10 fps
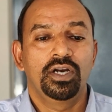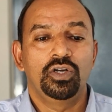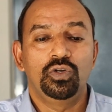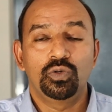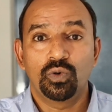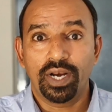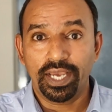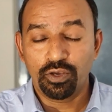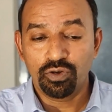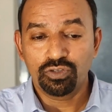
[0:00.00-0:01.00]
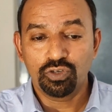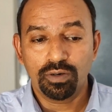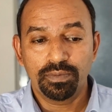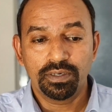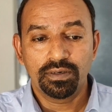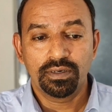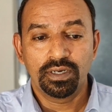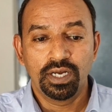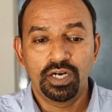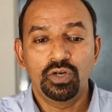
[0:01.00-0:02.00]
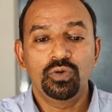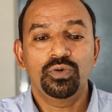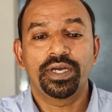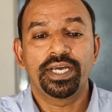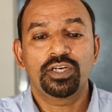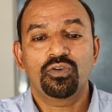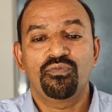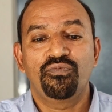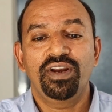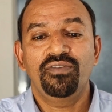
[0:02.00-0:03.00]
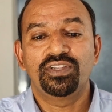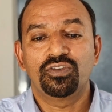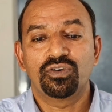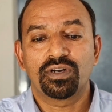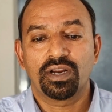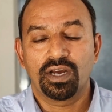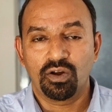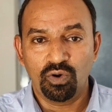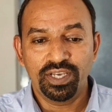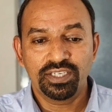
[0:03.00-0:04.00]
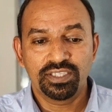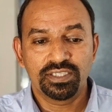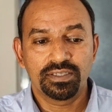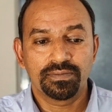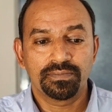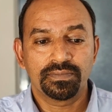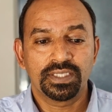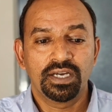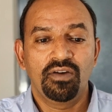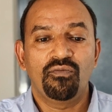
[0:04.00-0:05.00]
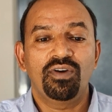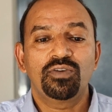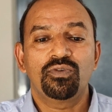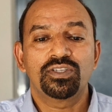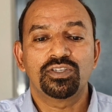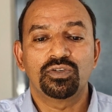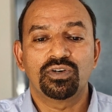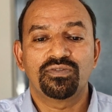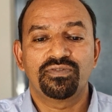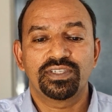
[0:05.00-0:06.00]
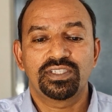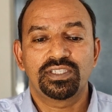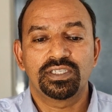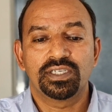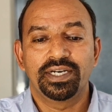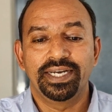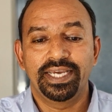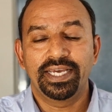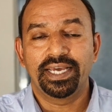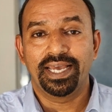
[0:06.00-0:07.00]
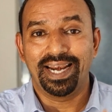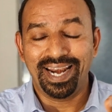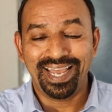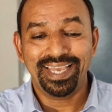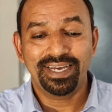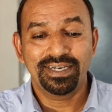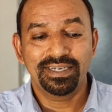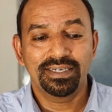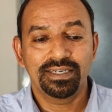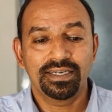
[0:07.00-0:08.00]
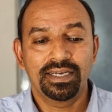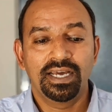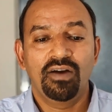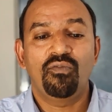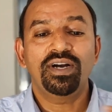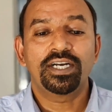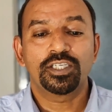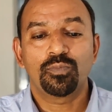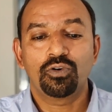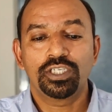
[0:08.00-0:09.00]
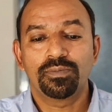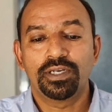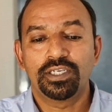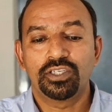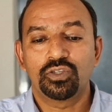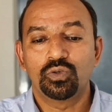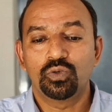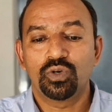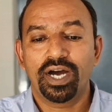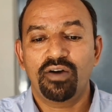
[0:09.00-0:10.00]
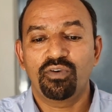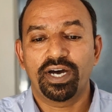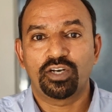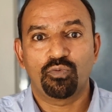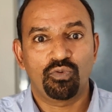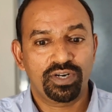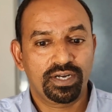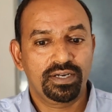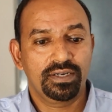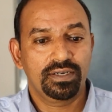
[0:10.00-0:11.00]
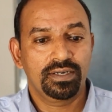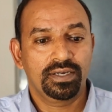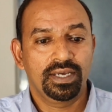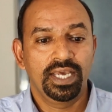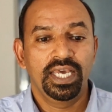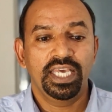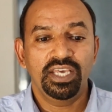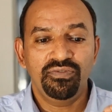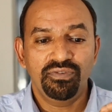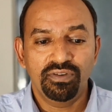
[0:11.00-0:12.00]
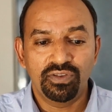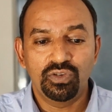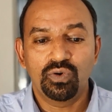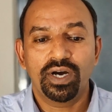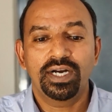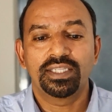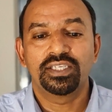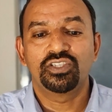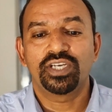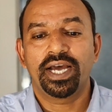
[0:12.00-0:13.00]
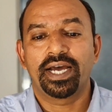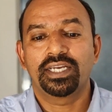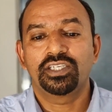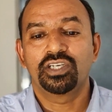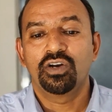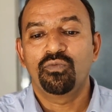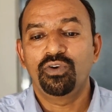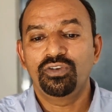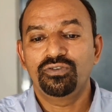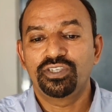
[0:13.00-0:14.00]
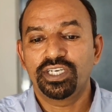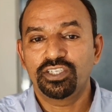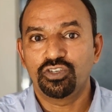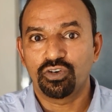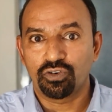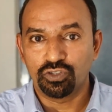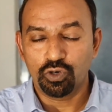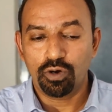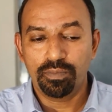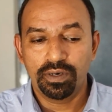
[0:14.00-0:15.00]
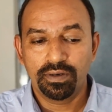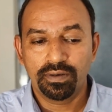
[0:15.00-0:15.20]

Do you like your job? Do you get on well with your colleagues? What was your first day like? What responsibilities do you have at work? If you had the chance, would you change your job?